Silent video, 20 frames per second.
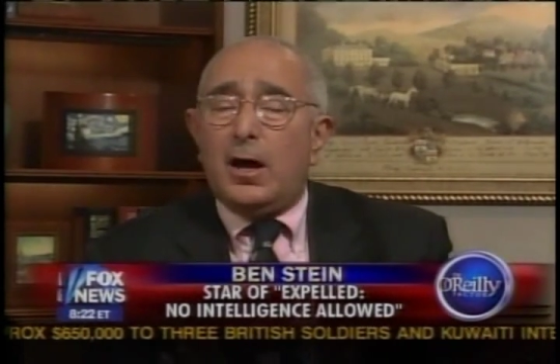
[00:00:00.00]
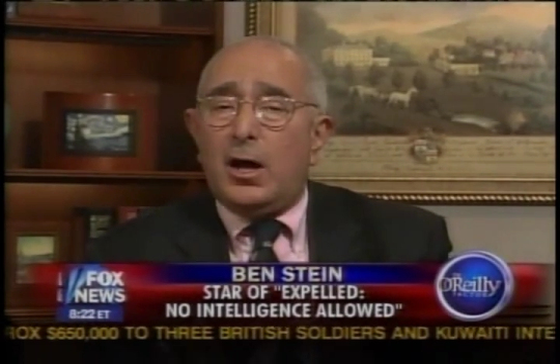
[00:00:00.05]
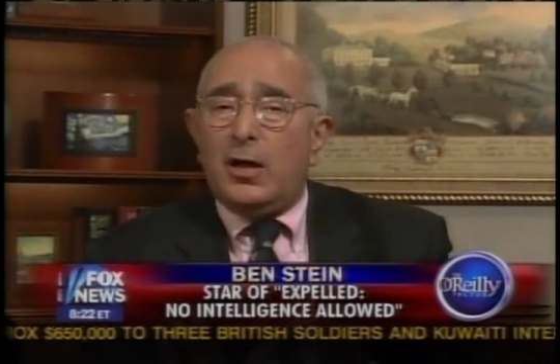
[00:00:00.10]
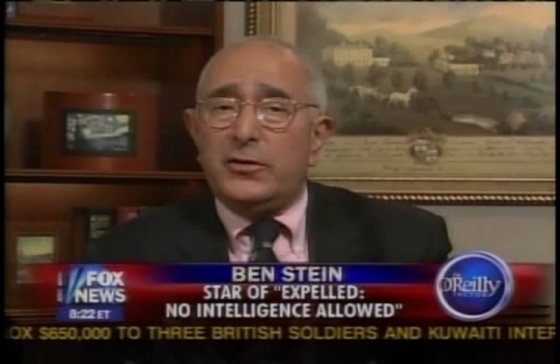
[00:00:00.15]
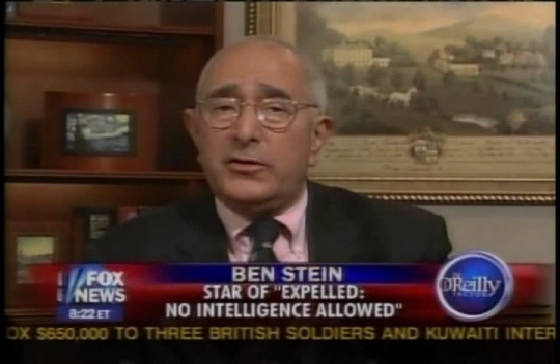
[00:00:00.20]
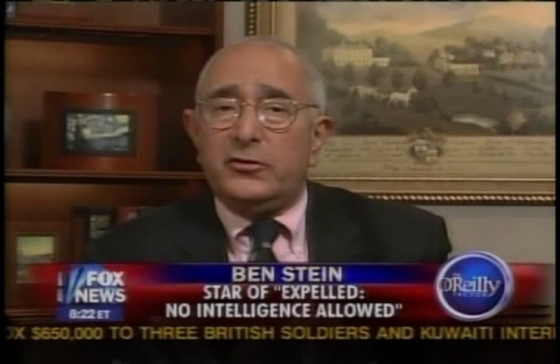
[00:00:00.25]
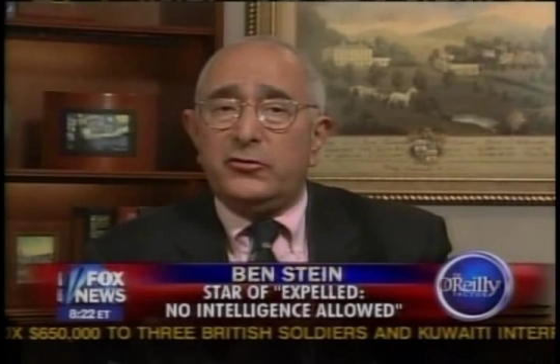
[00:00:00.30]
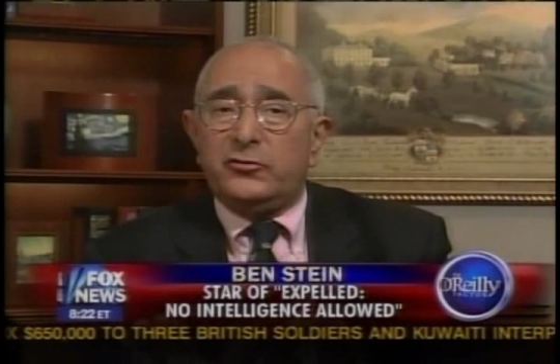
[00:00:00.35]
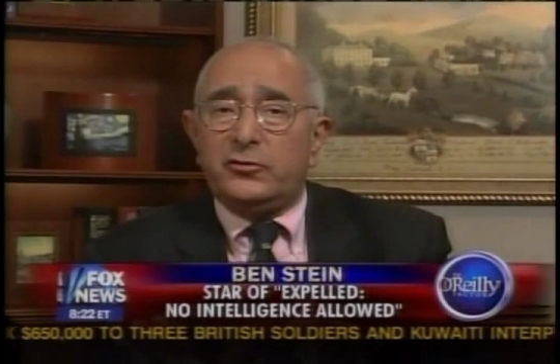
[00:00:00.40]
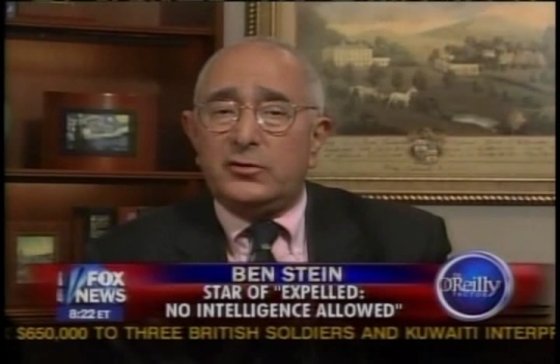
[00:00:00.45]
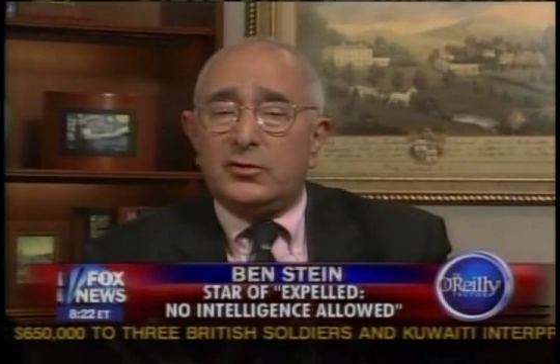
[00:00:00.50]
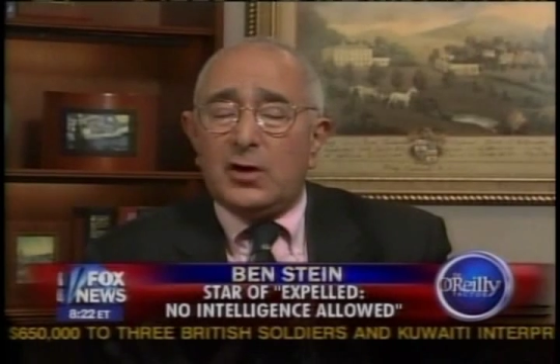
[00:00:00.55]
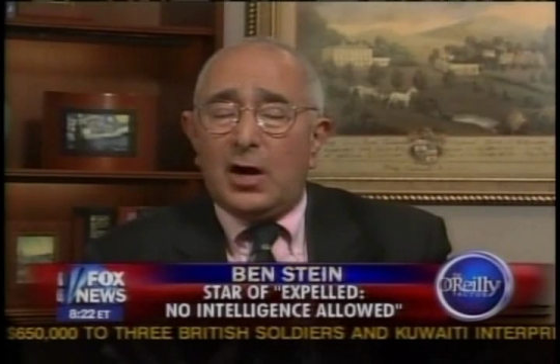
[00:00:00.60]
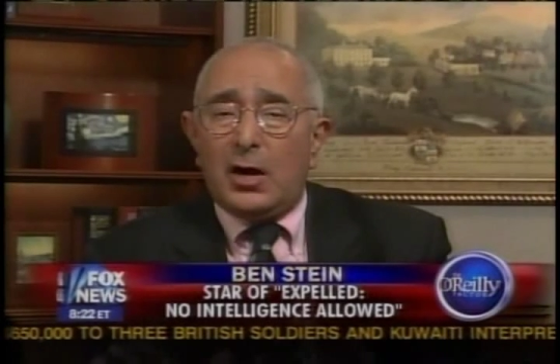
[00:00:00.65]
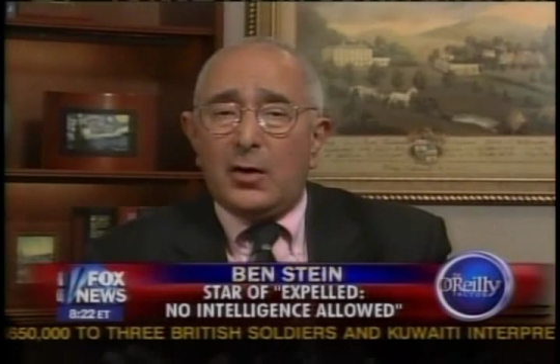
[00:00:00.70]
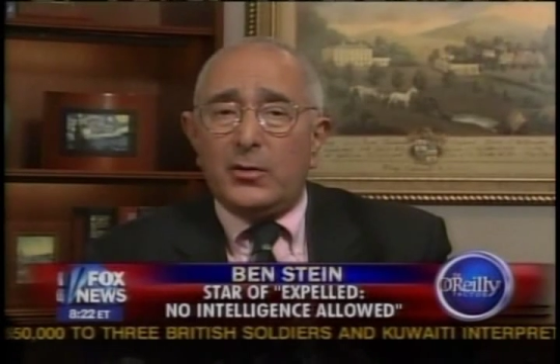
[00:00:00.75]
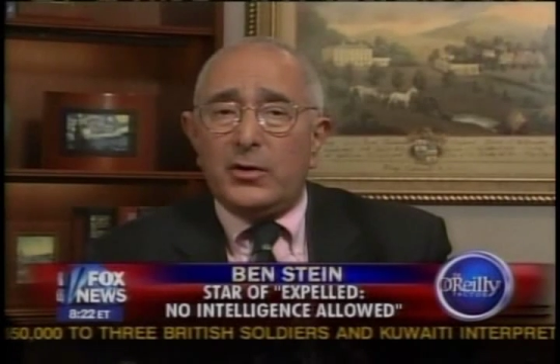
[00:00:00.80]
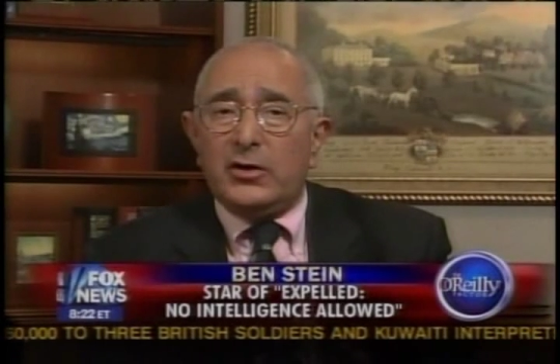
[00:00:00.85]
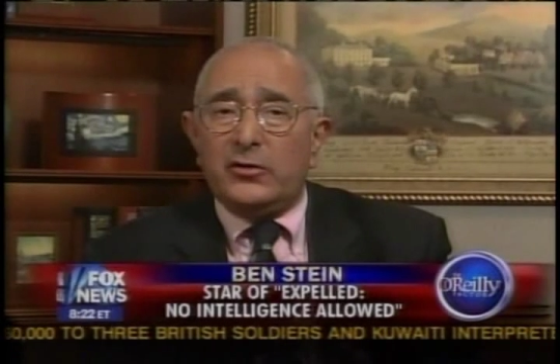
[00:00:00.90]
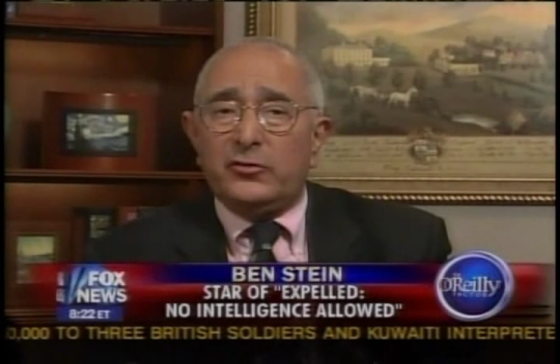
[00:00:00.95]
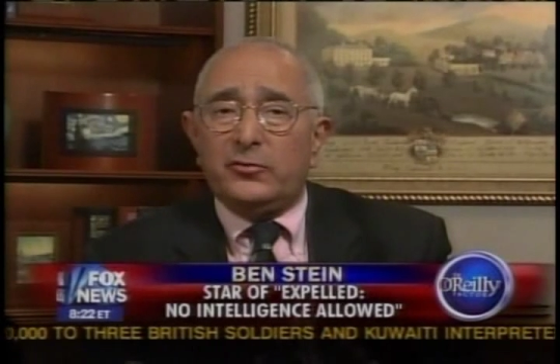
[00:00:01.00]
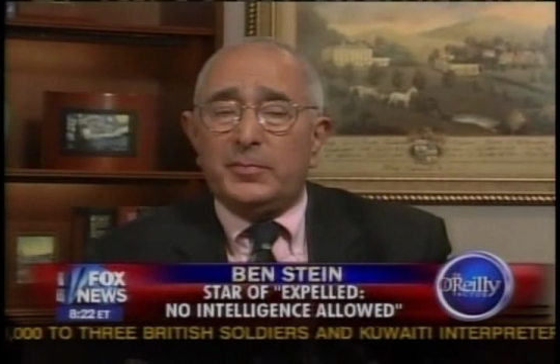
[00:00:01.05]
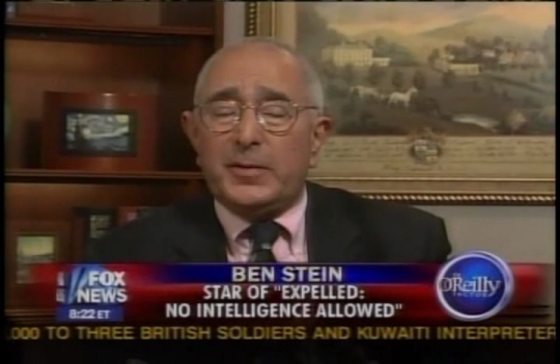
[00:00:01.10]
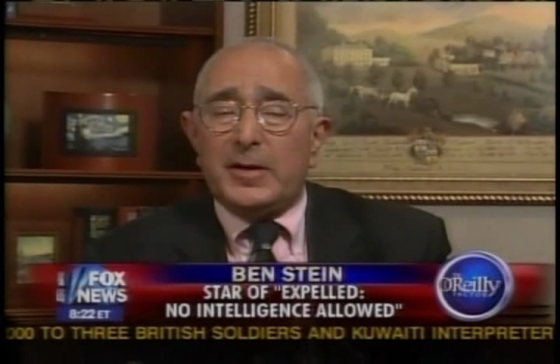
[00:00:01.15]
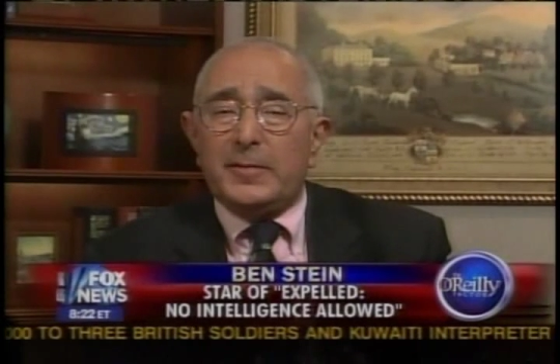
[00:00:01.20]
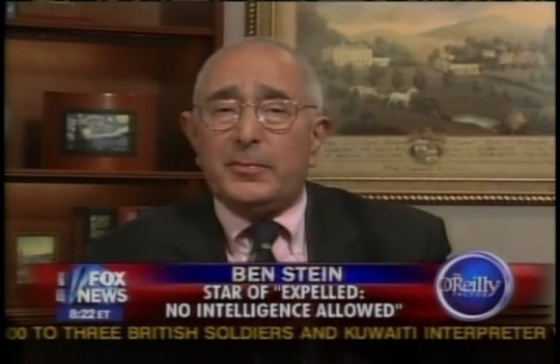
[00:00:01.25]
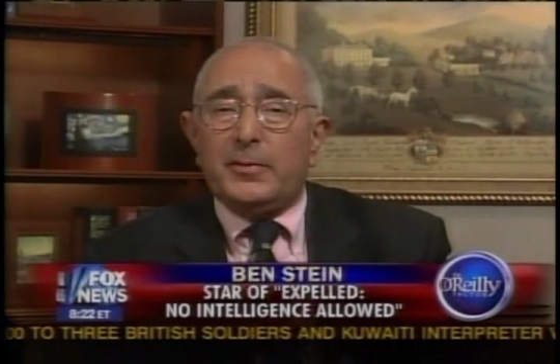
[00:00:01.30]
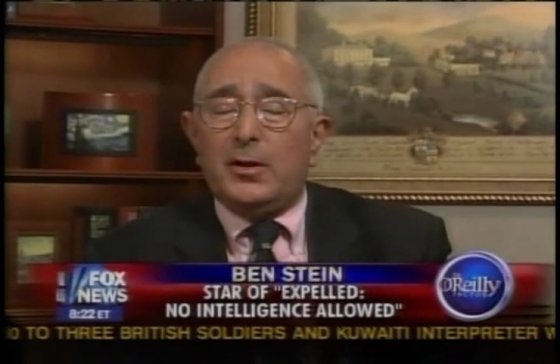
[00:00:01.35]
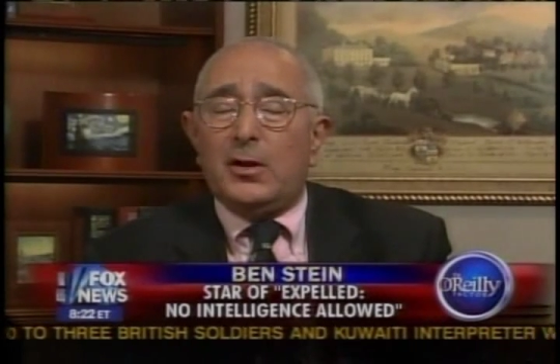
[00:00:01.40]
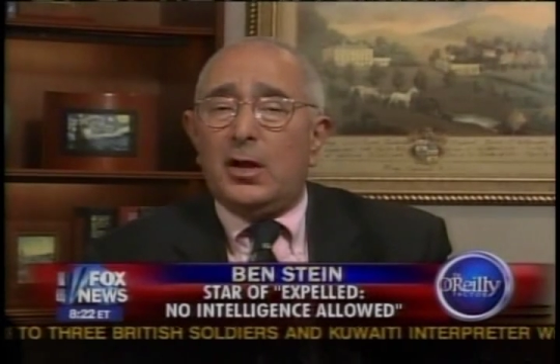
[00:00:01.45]
All these Darwinist
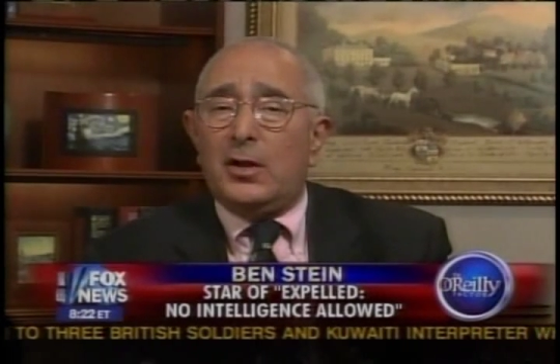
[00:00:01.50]
people,